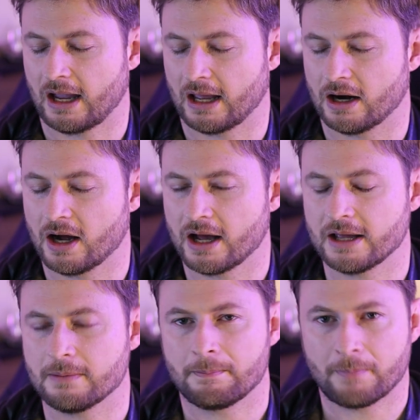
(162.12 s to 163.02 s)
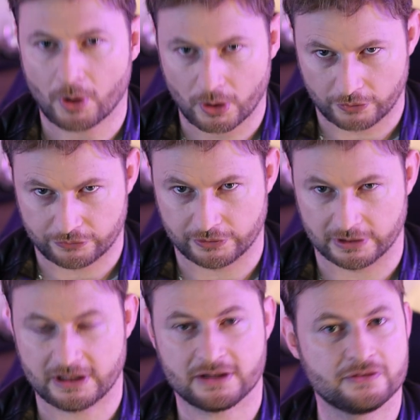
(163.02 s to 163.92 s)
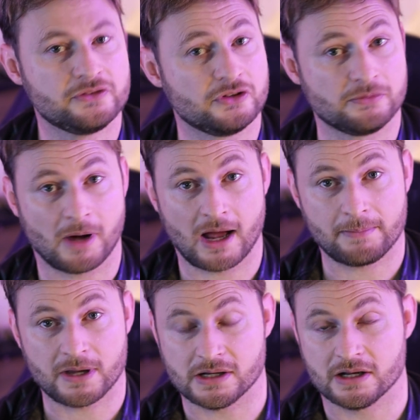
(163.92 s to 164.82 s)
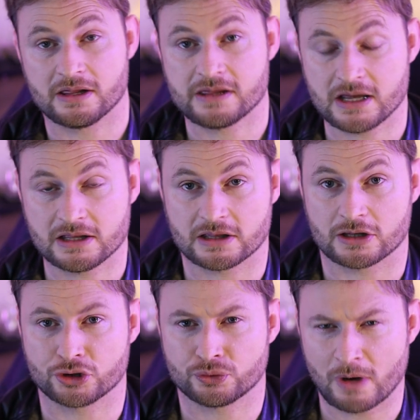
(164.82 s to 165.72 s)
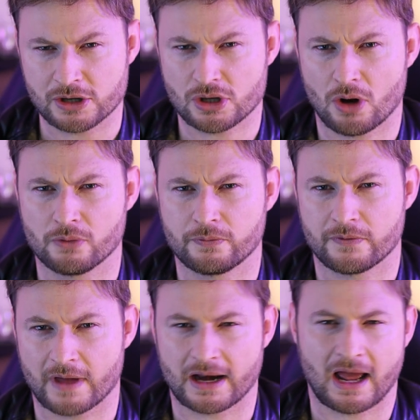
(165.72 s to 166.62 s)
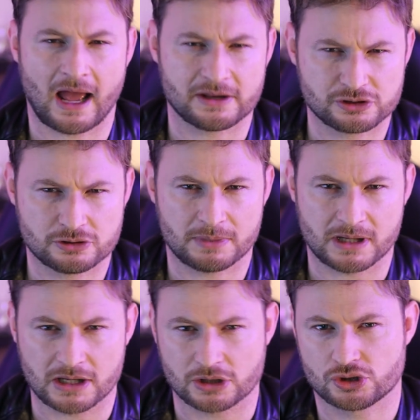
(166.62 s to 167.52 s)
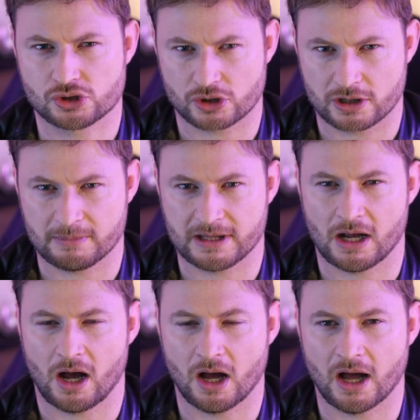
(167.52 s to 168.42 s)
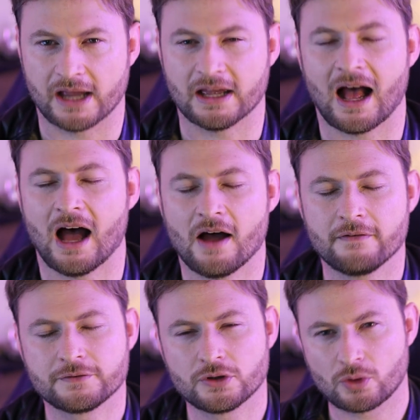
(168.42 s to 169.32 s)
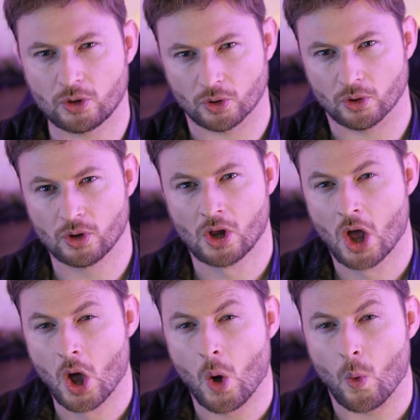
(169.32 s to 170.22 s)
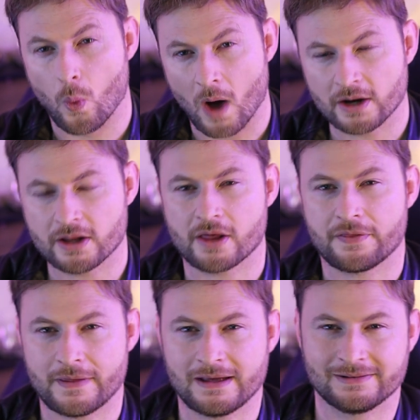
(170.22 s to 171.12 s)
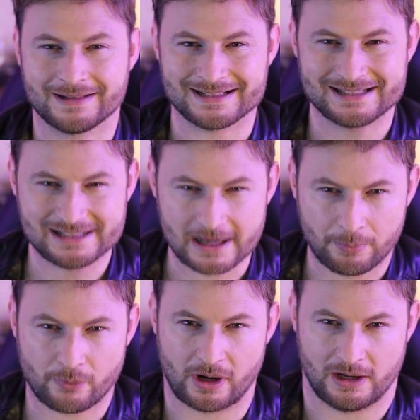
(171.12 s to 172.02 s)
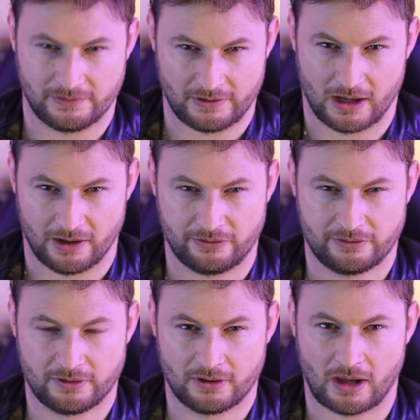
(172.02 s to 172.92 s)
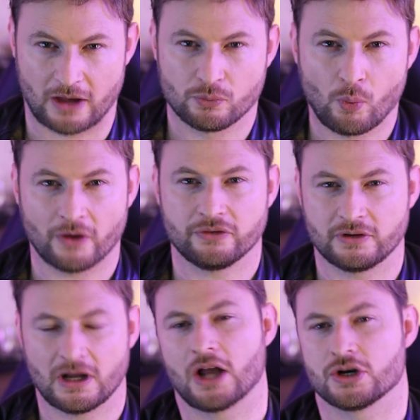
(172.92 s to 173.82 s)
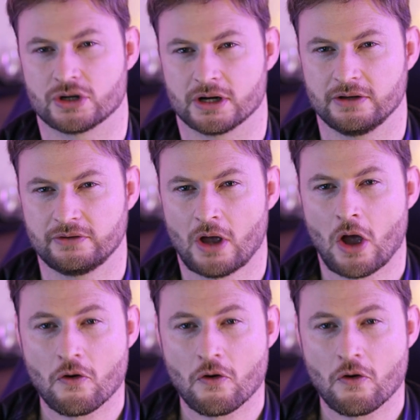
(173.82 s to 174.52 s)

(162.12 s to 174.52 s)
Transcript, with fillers: And I personally, and this is just my opinion, think that the threshold for that has to be extremely high. After all, one of the things that separates us as Western countries